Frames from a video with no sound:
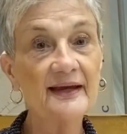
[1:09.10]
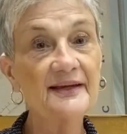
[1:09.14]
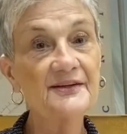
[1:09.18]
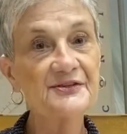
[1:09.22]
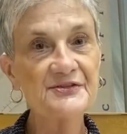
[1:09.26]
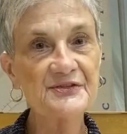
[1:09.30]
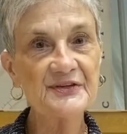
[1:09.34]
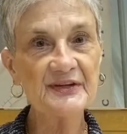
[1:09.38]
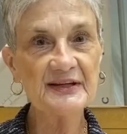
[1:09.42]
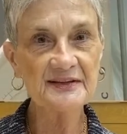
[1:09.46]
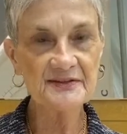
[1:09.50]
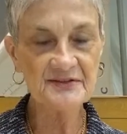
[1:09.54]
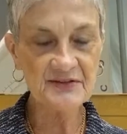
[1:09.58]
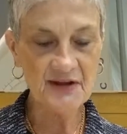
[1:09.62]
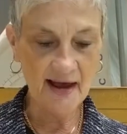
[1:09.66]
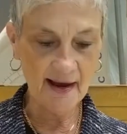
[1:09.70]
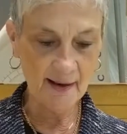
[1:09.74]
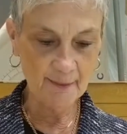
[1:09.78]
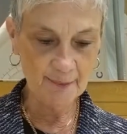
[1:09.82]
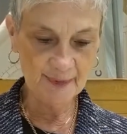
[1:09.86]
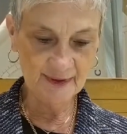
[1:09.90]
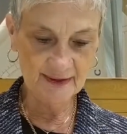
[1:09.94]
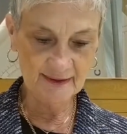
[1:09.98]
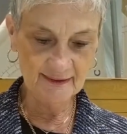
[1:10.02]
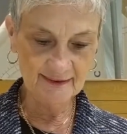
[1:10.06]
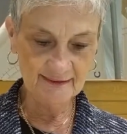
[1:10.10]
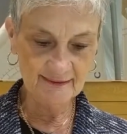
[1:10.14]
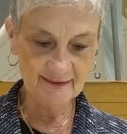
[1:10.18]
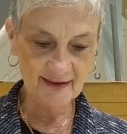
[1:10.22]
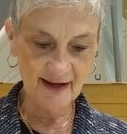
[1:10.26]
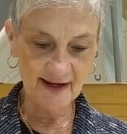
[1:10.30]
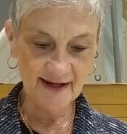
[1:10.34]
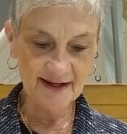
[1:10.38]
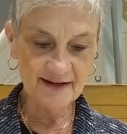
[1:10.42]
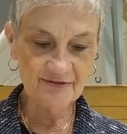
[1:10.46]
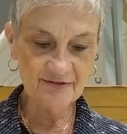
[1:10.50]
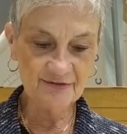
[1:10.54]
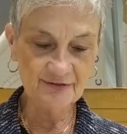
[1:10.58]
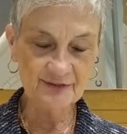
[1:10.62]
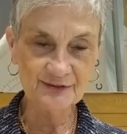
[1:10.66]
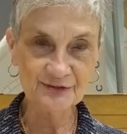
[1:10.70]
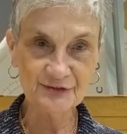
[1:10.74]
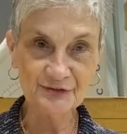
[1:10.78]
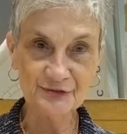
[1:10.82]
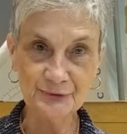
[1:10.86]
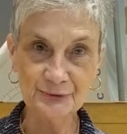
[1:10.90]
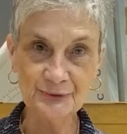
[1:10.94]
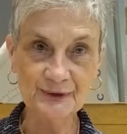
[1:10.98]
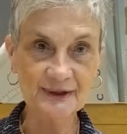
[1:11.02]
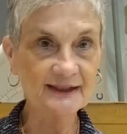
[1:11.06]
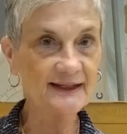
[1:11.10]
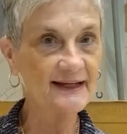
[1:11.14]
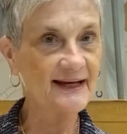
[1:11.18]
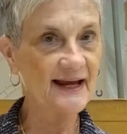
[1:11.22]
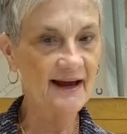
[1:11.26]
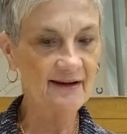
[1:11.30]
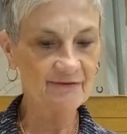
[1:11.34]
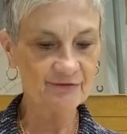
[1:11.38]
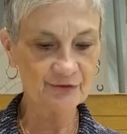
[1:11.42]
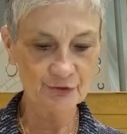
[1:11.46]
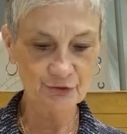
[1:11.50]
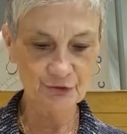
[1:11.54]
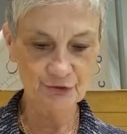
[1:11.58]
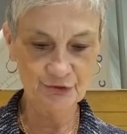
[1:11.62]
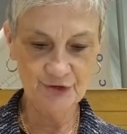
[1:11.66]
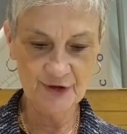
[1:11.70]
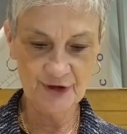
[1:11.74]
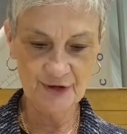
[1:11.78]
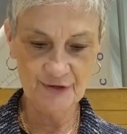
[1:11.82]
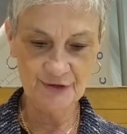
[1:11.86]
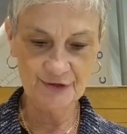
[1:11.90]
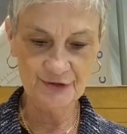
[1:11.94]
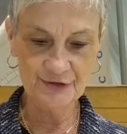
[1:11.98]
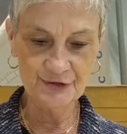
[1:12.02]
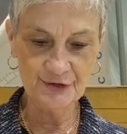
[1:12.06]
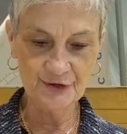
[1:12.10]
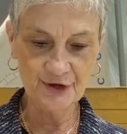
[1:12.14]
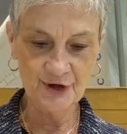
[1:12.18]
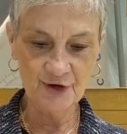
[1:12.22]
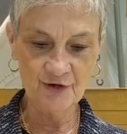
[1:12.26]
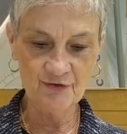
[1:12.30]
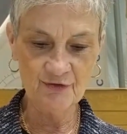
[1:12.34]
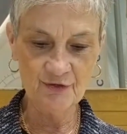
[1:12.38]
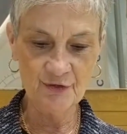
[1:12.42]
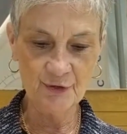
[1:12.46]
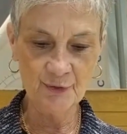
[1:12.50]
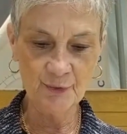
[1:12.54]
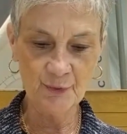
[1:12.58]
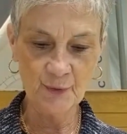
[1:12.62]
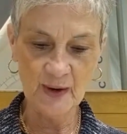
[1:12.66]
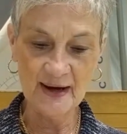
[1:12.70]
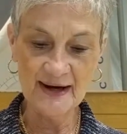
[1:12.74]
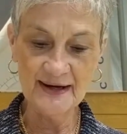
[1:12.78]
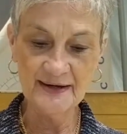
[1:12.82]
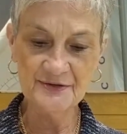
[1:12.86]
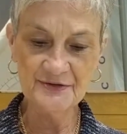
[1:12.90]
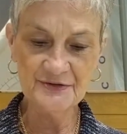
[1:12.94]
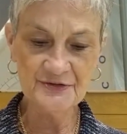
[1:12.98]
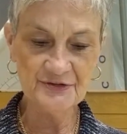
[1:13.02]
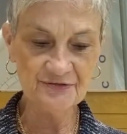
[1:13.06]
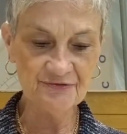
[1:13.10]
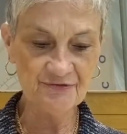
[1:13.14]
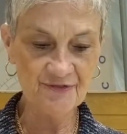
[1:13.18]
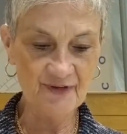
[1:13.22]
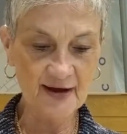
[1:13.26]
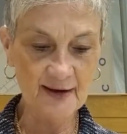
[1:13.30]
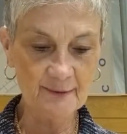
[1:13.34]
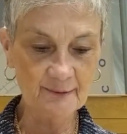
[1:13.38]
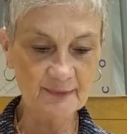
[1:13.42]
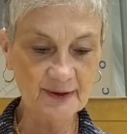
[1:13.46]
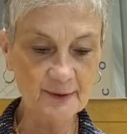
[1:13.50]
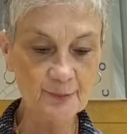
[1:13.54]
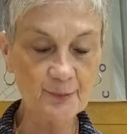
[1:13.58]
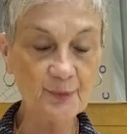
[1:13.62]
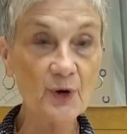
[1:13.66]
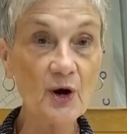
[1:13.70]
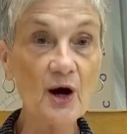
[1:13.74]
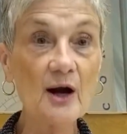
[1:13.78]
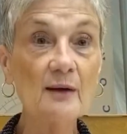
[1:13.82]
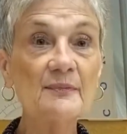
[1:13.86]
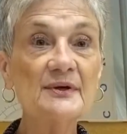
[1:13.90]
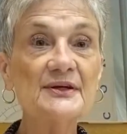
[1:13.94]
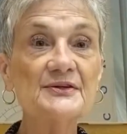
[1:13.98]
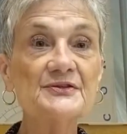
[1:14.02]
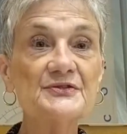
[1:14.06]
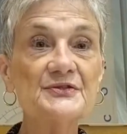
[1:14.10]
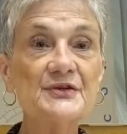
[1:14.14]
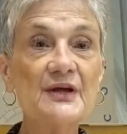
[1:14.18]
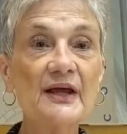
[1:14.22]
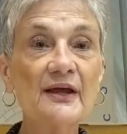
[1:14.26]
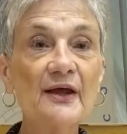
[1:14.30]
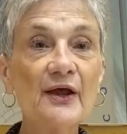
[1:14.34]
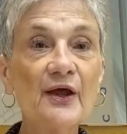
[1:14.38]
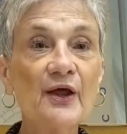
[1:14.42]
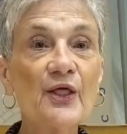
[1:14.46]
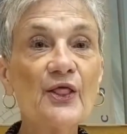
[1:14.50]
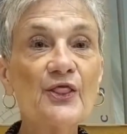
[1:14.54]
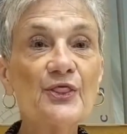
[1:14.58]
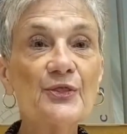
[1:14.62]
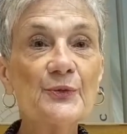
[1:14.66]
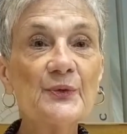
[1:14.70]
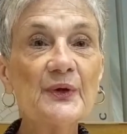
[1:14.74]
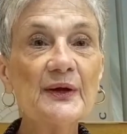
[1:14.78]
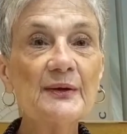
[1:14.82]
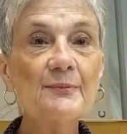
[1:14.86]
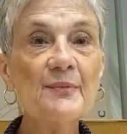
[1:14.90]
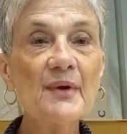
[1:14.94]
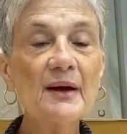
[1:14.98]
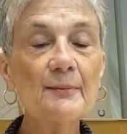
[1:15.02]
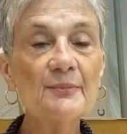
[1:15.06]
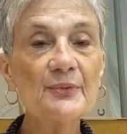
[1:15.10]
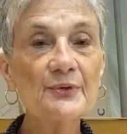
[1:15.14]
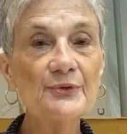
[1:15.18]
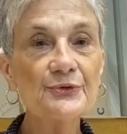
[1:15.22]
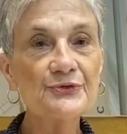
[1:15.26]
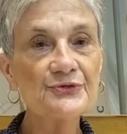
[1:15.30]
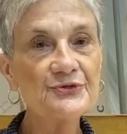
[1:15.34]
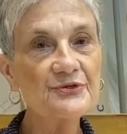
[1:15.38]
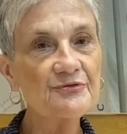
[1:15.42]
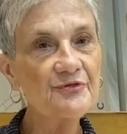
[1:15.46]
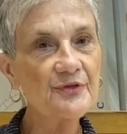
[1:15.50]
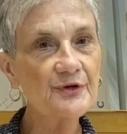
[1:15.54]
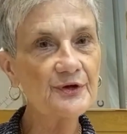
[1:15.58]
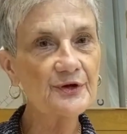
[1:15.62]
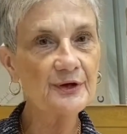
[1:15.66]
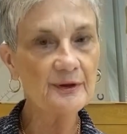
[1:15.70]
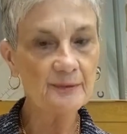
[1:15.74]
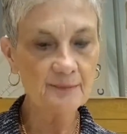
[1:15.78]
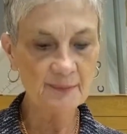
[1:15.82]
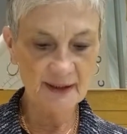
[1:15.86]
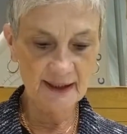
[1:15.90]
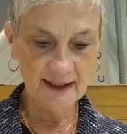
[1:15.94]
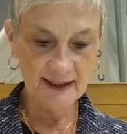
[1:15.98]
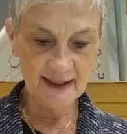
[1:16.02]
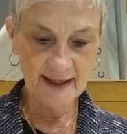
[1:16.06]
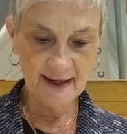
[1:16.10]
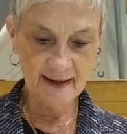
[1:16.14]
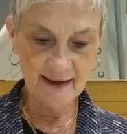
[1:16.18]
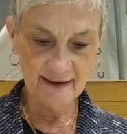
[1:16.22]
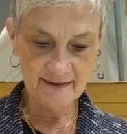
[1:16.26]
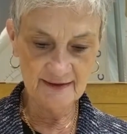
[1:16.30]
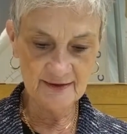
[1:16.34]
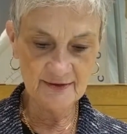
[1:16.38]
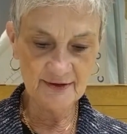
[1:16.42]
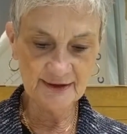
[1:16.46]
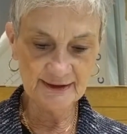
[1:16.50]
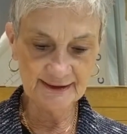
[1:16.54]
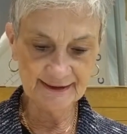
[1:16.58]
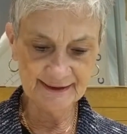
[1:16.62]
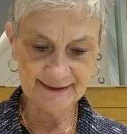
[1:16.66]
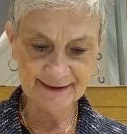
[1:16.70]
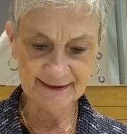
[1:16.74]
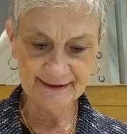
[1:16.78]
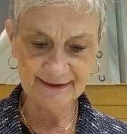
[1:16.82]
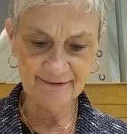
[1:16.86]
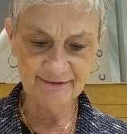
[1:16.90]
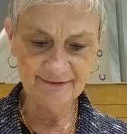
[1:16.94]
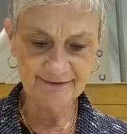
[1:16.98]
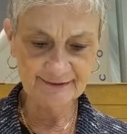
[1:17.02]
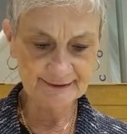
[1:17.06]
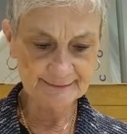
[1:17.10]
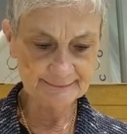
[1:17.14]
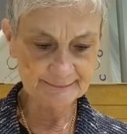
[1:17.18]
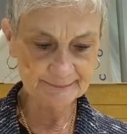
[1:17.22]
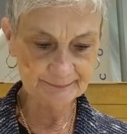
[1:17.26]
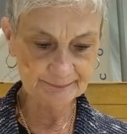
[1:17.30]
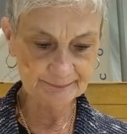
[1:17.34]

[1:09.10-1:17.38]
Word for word: As things happen in life, shortly after Sharon took over the reins of Family Promise, three members of the committee had to leave.